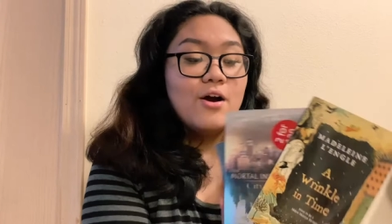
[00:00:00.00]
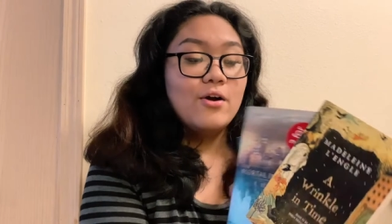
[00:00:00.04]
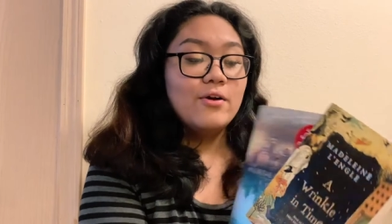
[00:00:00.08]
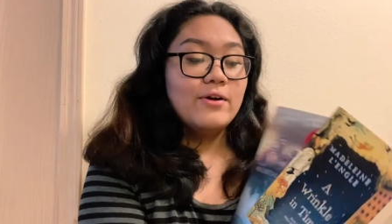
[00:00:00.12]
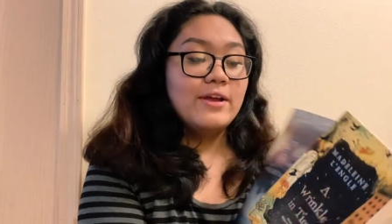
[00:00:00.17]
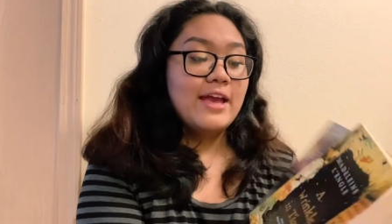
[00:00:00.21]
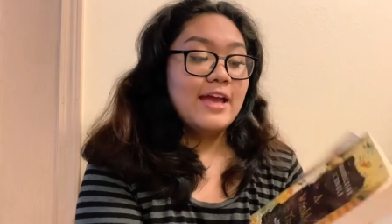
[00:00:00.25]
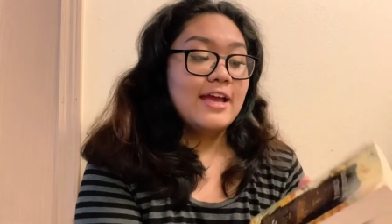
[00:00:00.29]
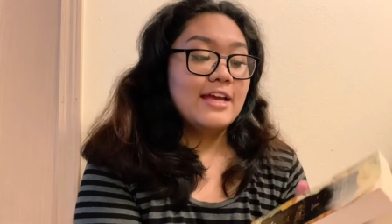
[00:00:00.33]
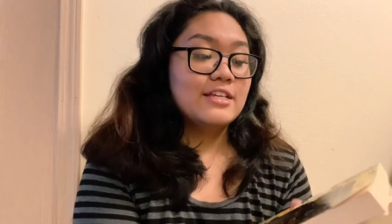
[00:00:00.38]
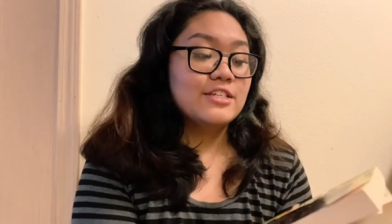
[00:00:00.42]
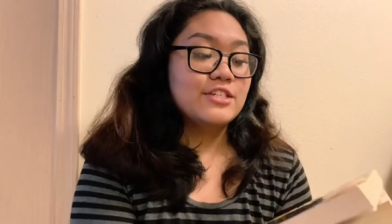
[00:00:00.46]

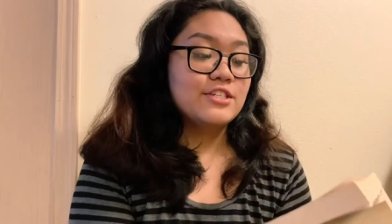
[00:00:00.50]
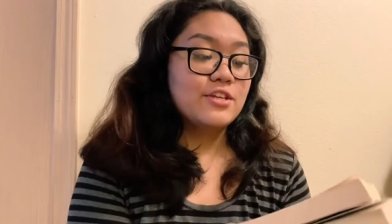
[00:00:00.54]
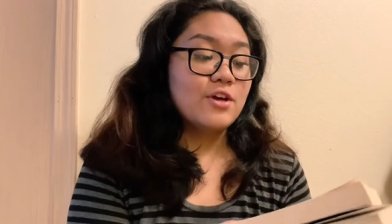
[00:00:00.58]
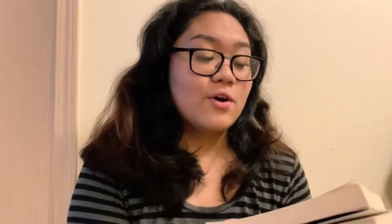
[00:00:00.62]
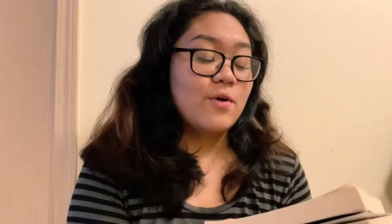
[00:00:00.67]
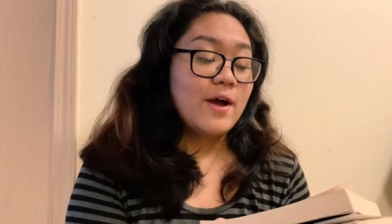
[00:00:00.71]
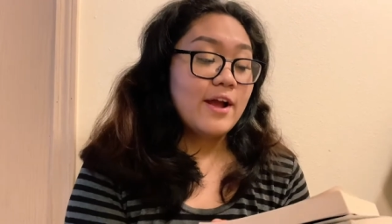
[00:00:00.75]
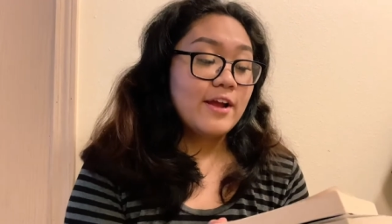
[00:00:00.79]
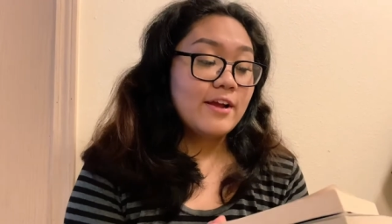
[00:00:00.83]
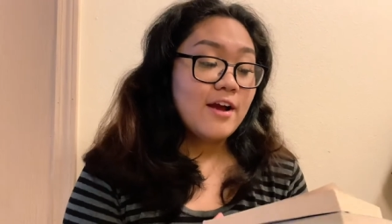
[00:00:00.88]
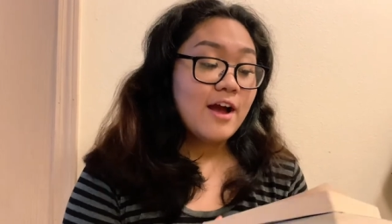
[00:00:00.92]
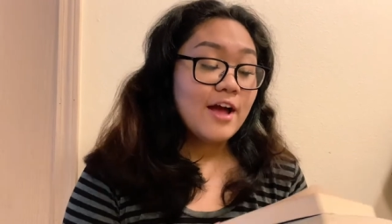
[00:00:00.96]
Okay,
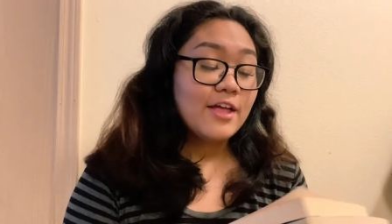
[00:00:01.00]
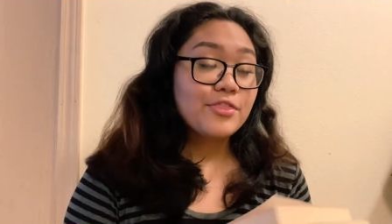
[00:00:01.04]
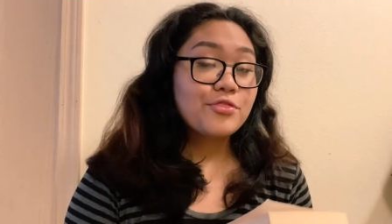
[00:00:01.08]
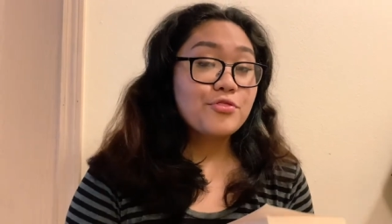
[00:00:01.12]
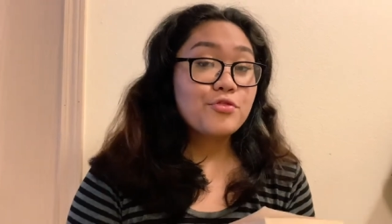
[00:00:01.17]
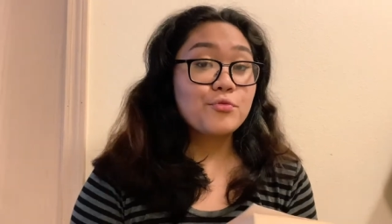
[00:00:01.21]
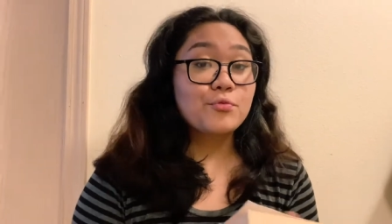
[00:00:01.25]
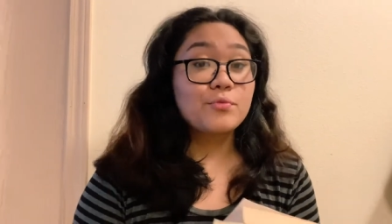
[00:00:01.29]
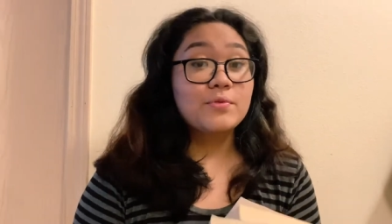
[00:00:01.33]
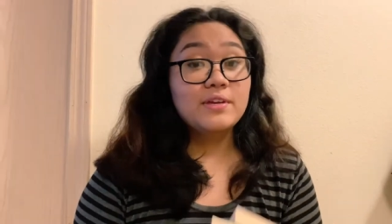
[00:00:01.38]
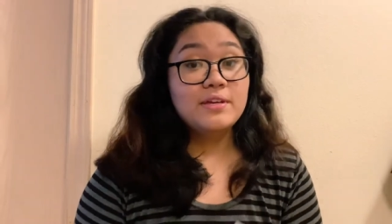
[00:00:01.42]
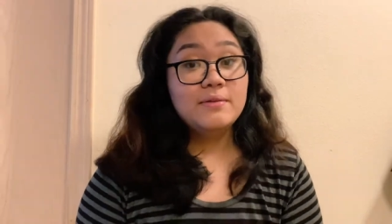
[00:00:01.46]
so I got
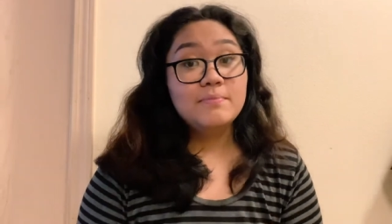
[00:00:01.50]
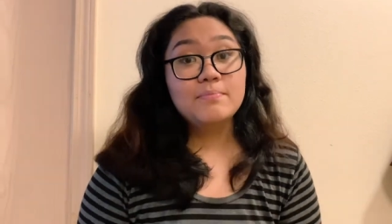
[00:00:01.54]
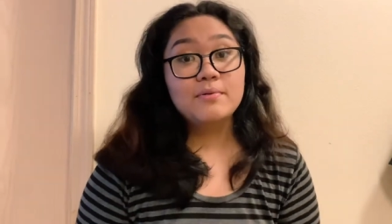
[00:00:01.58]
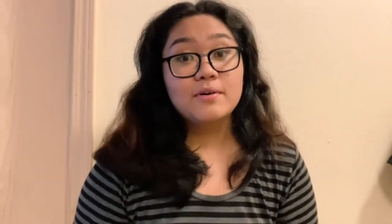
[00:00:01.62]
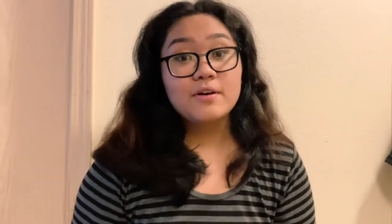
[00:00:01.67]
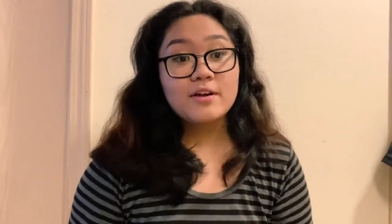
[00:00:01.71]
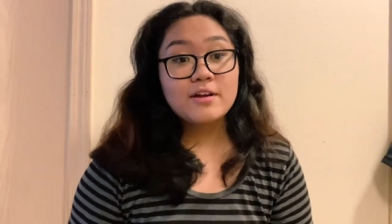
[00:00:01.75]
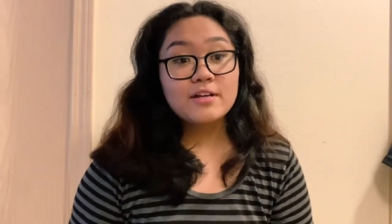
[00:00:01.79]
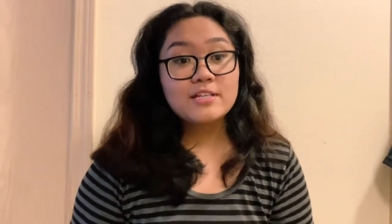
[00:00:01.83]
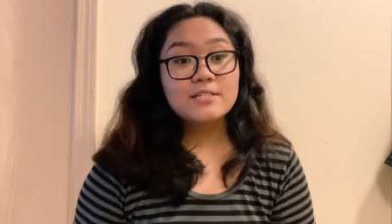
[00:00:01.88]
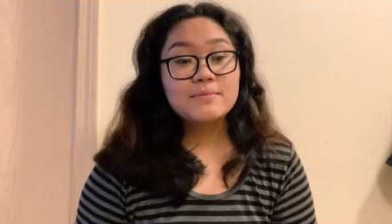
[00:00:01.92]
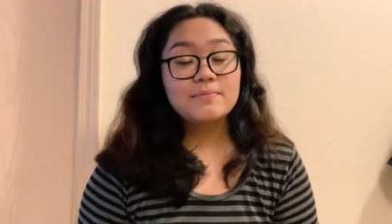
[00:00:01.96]
three
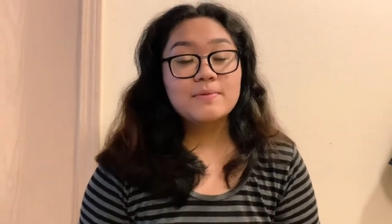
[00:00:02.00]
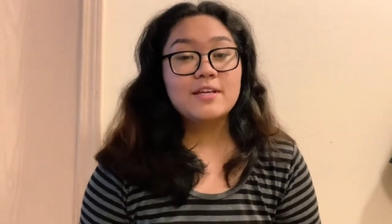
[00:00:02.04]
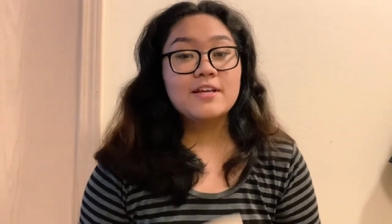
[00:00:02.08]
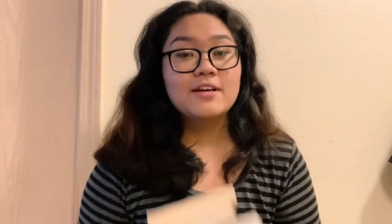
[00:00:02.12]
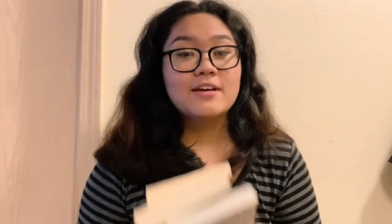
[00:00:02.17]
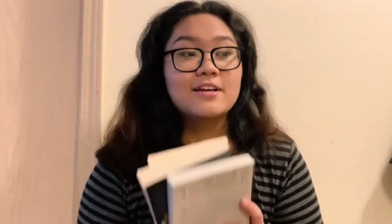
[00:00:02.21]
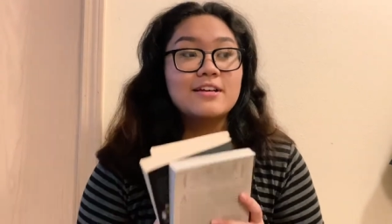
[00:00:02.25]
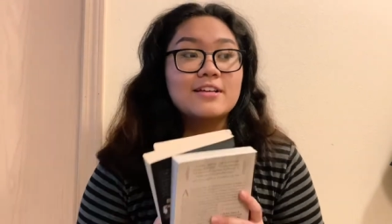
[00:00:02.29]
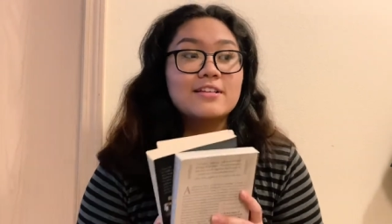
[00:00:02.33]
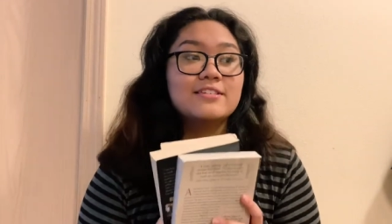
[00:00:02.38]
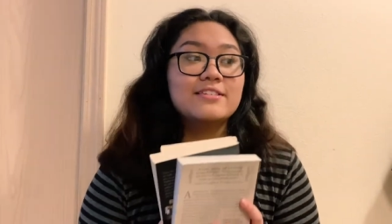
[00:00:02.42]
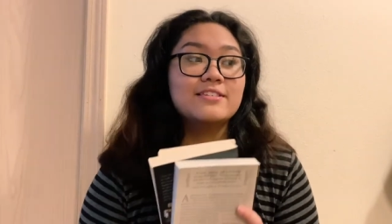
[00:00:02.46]
books
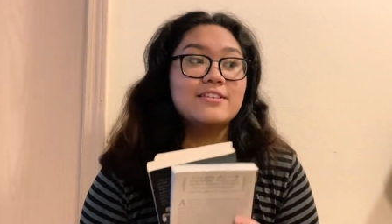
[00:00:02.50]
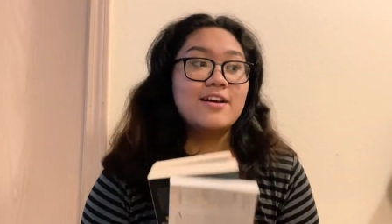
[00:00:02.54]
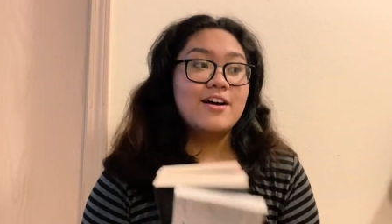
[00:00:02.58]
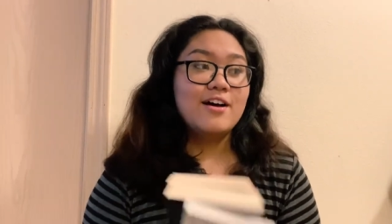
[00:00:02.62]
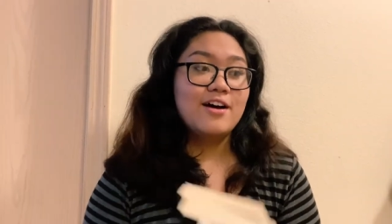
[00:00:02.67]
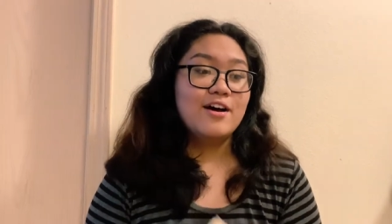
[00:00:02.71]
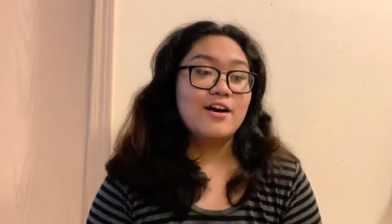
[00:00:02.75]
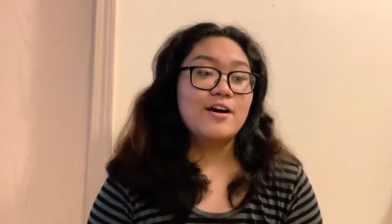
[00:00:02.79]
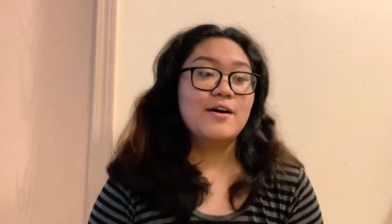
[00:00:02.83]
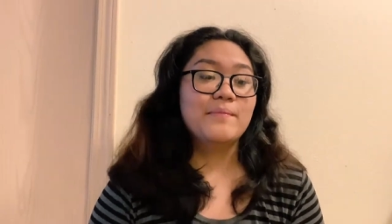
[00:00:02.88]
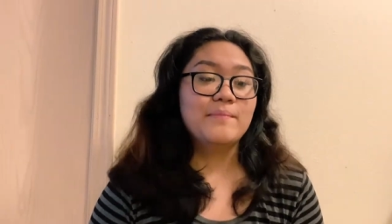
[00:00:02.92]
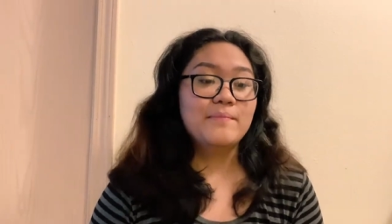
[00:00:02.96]
because
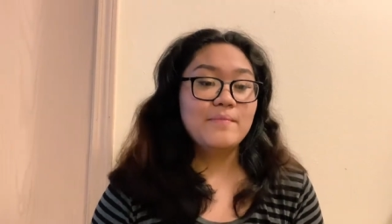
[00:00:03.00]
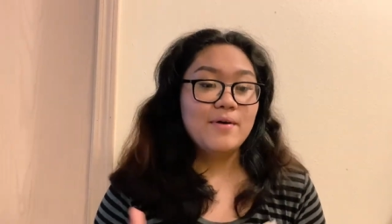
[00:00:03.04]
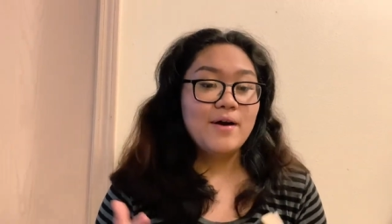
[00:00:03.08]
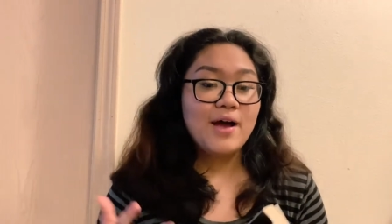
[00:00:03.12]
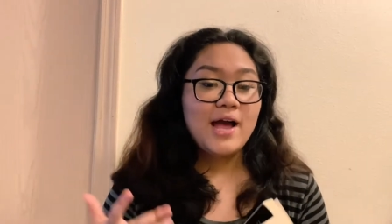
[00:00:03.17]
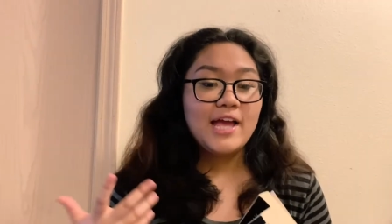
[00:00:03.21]
um,